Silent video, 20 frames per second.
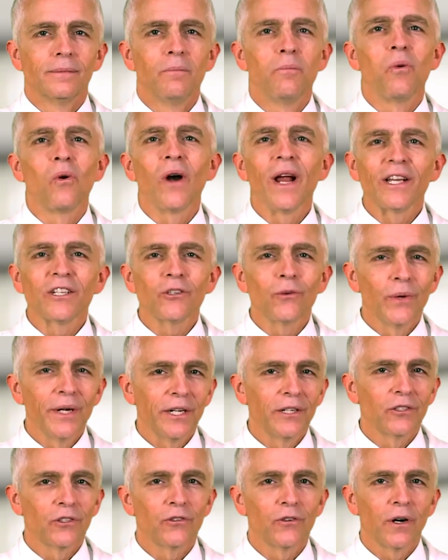Breast
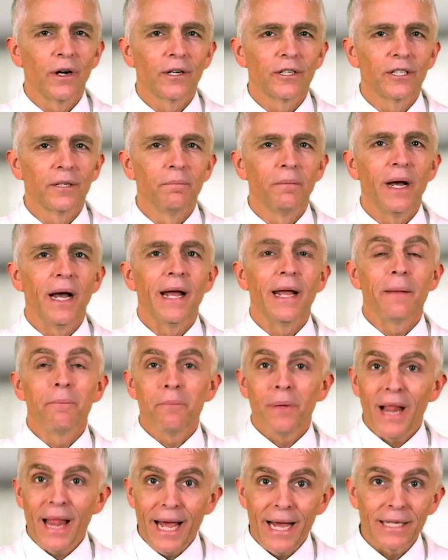reconstruction by a
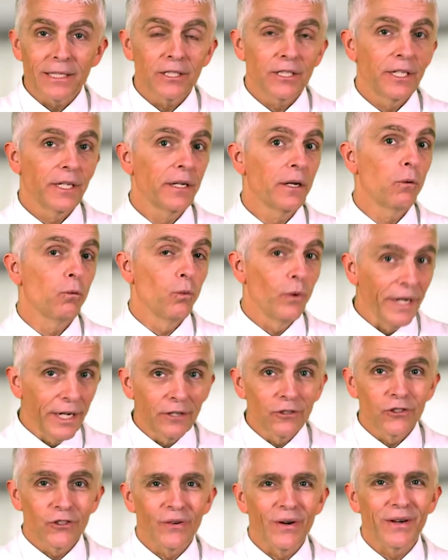plastic
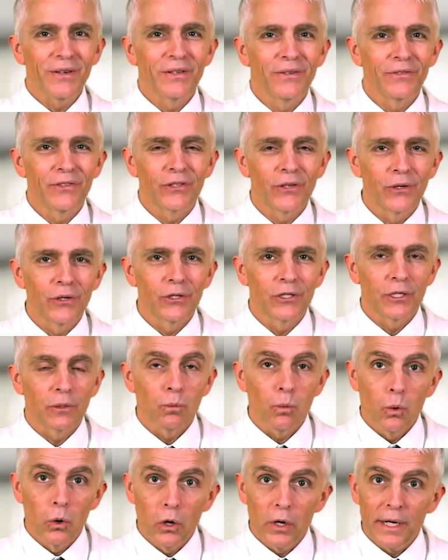reconstructive
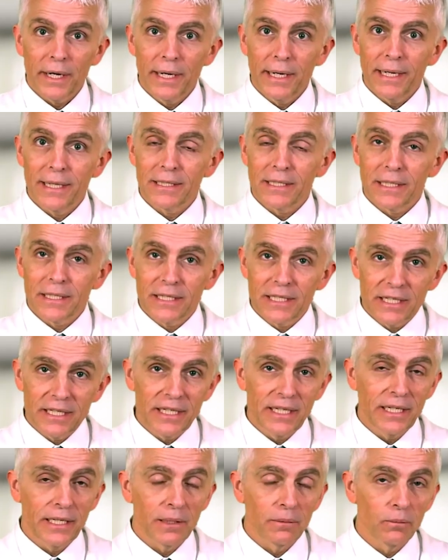surgeon working as a
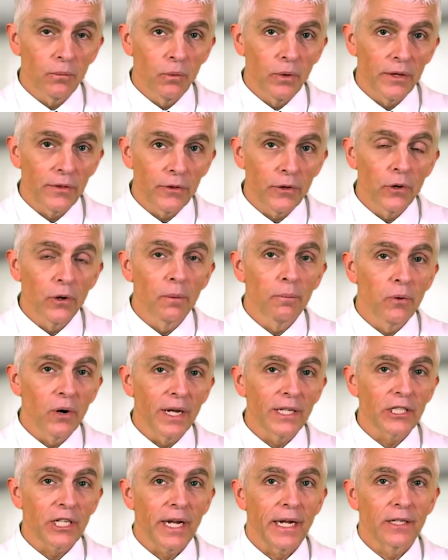team with your
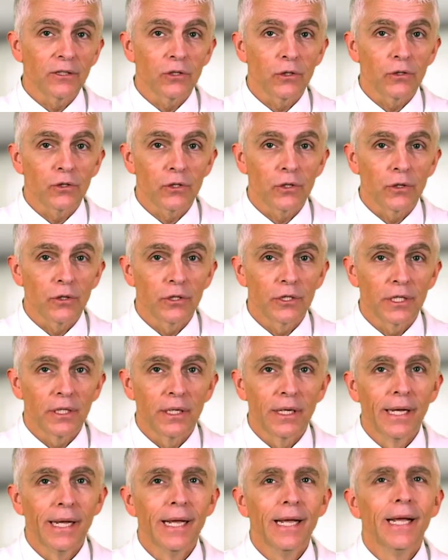breast cancer surgeon
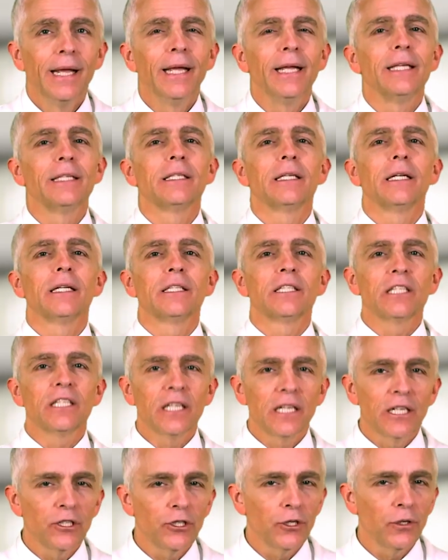is an
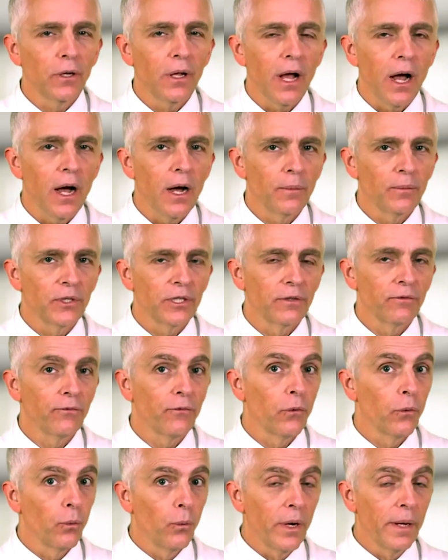essential option
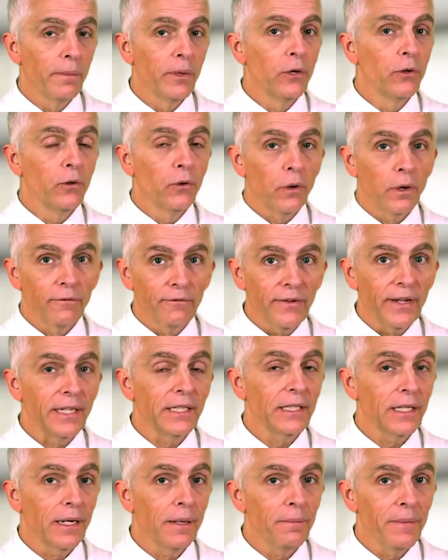for women who are
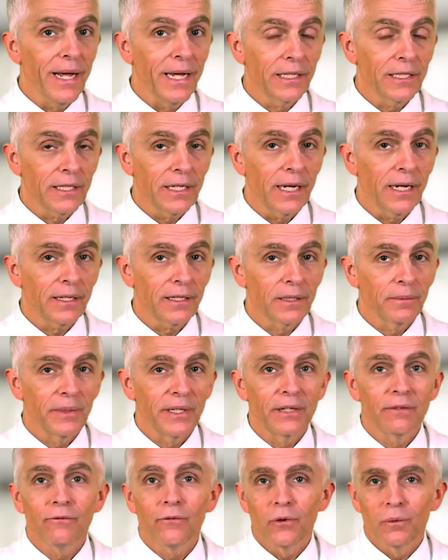facing a
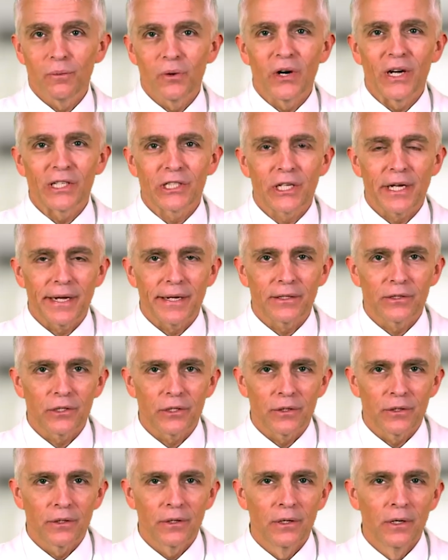mastectomy for breast cancer.